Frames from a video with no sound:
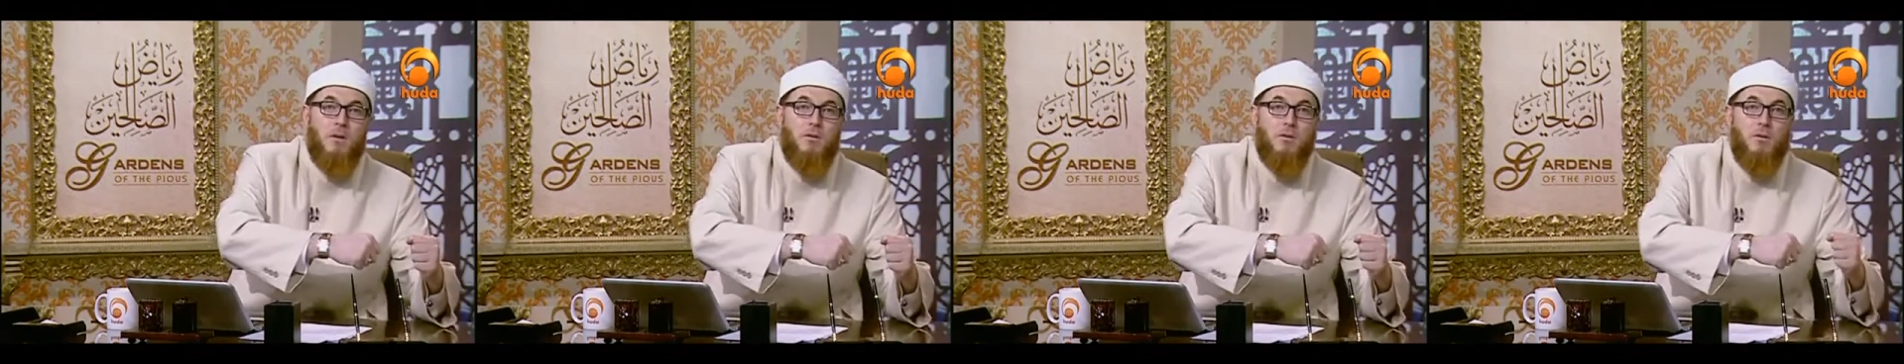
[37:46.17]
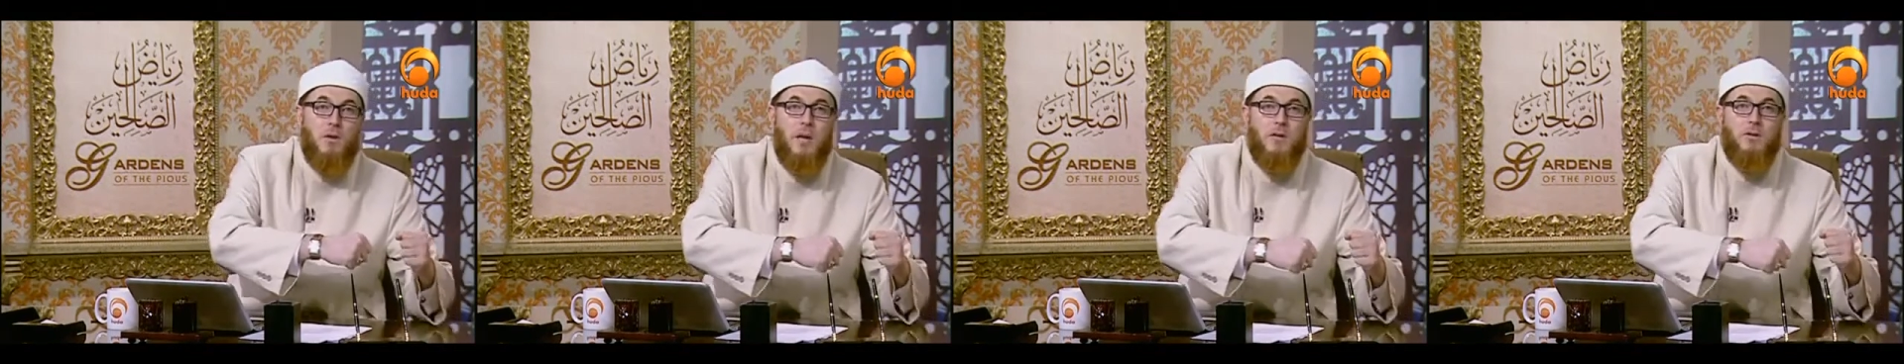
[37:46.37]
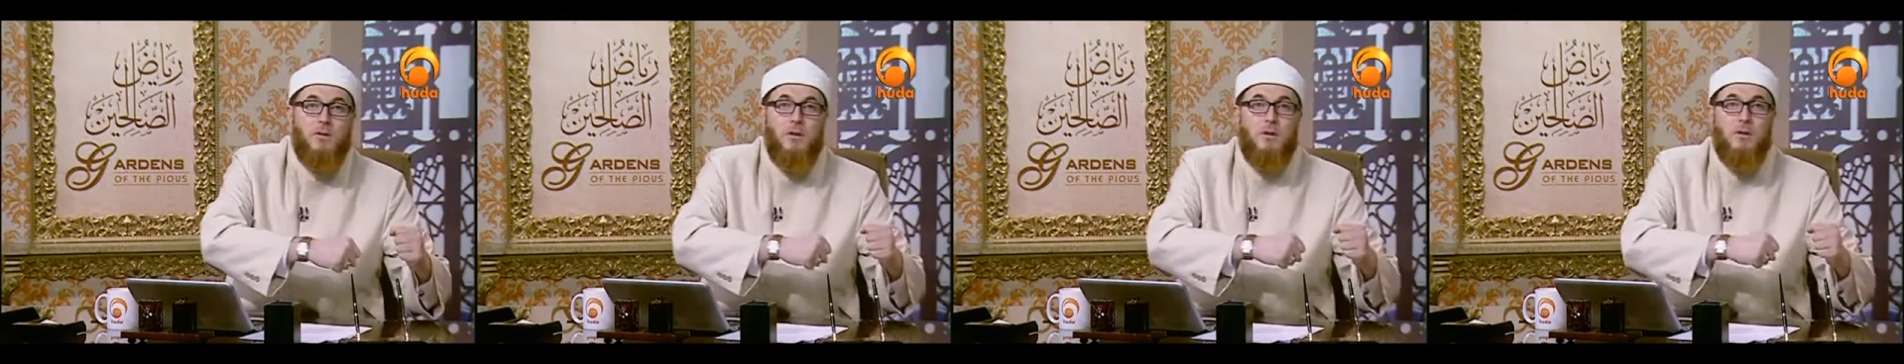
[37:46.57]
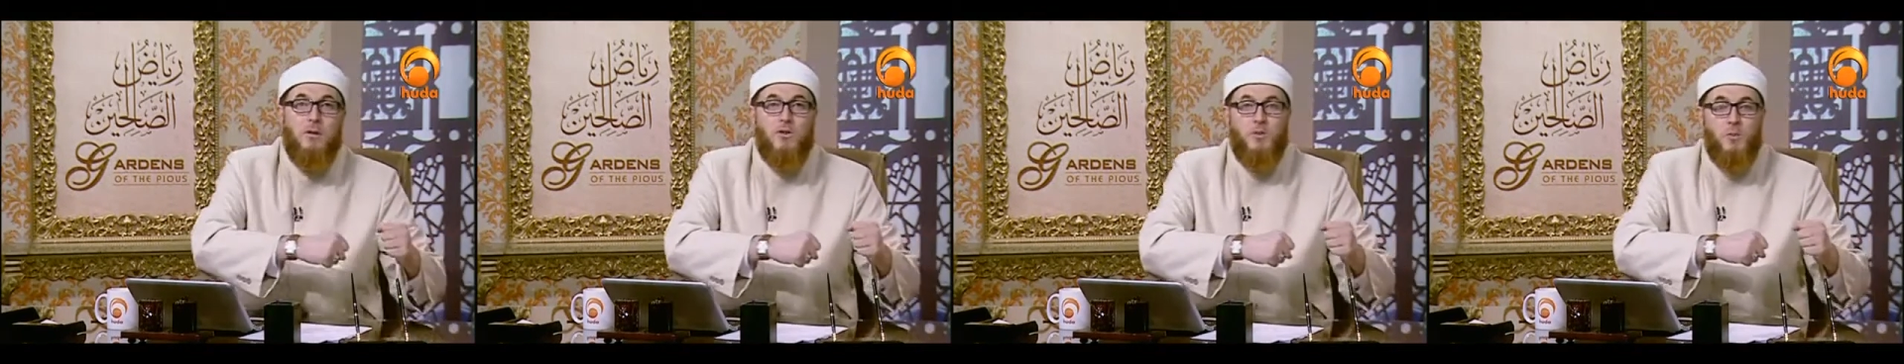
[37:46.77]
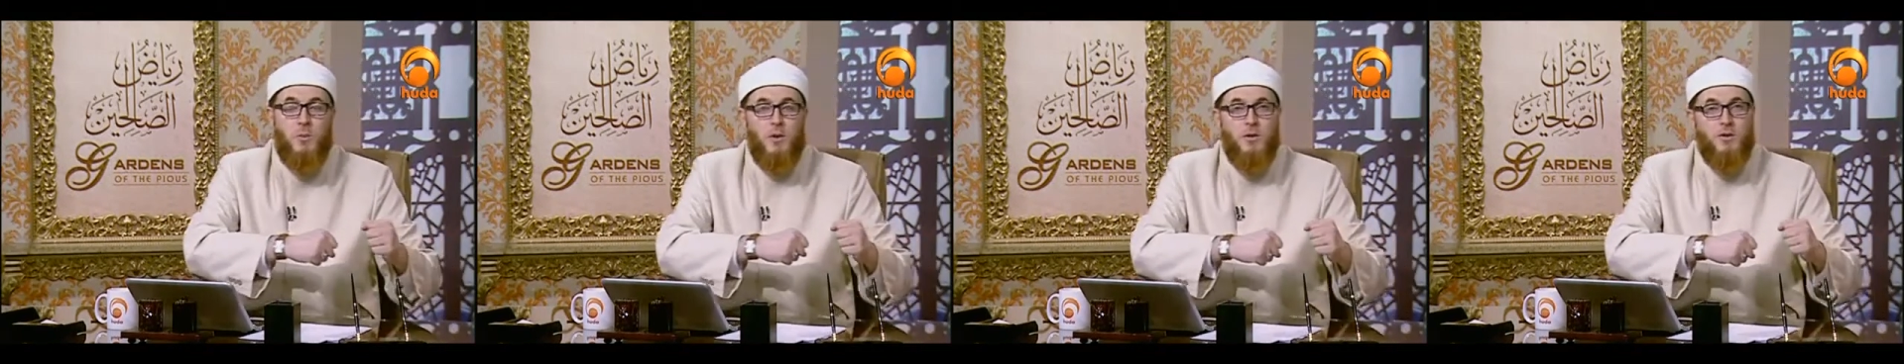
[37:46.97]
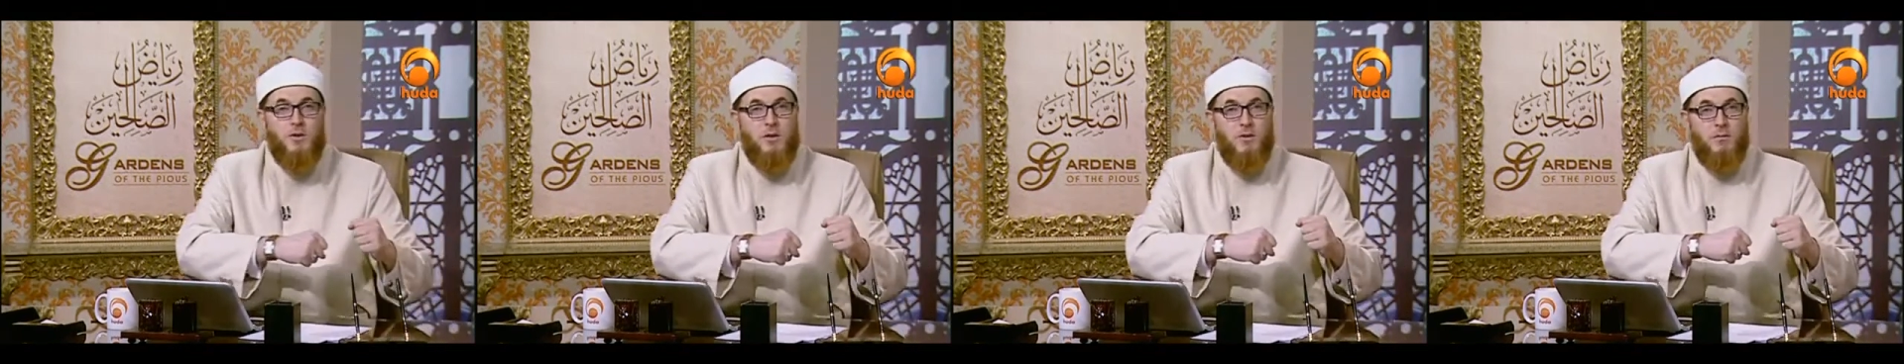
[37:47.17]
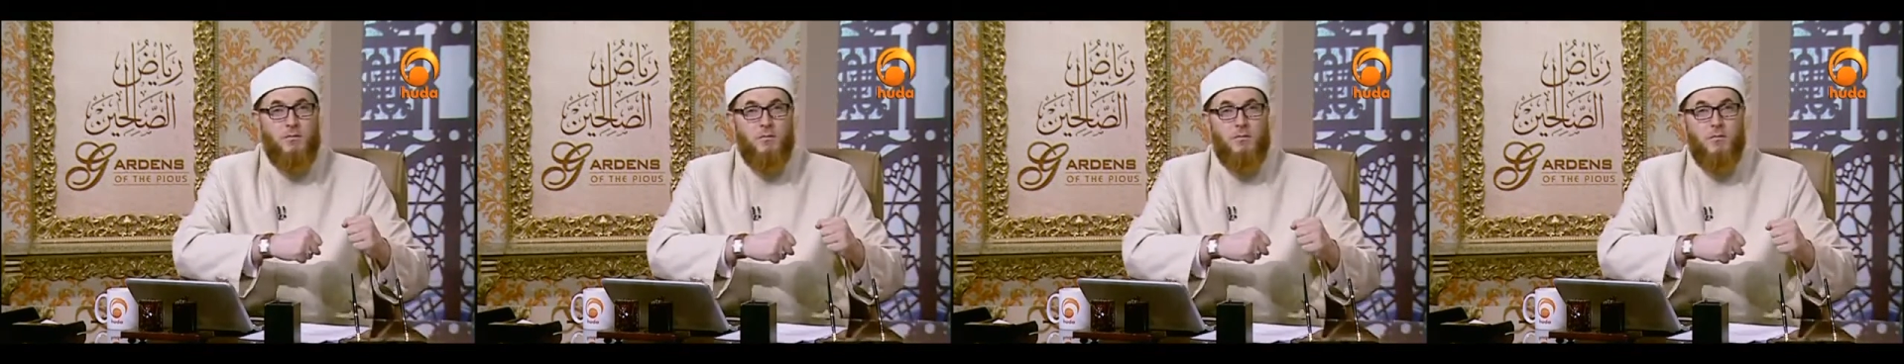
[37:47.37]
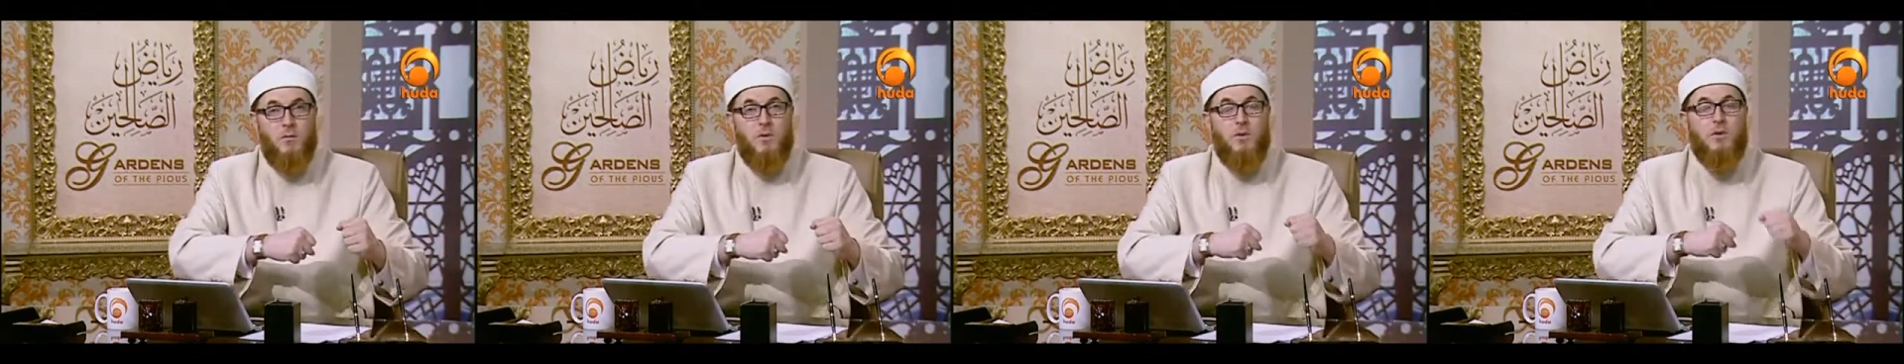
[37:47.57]
to rescue this person
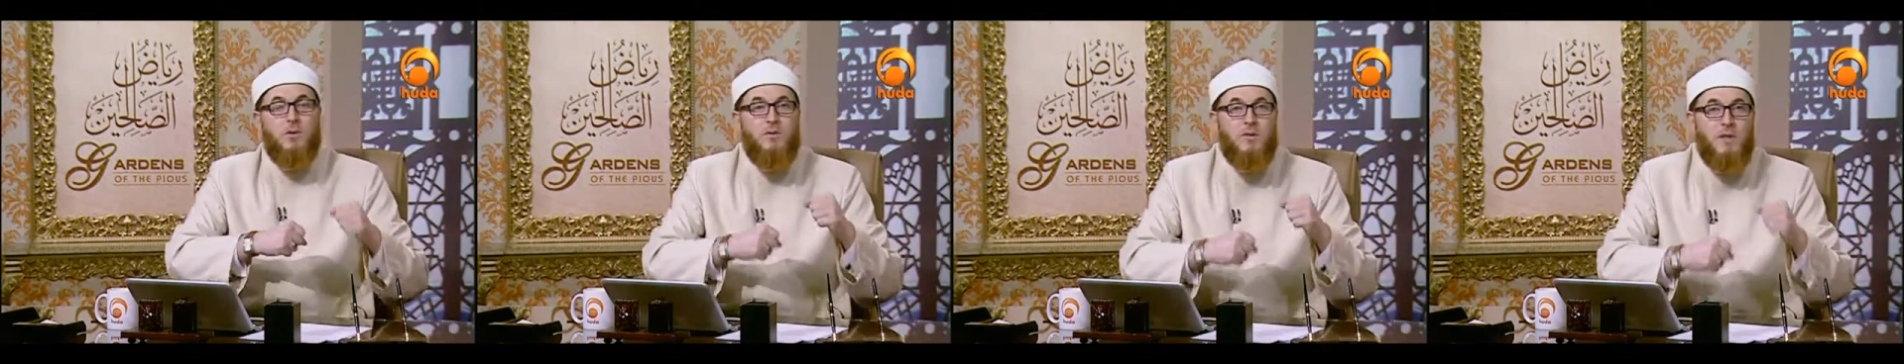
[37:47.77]
or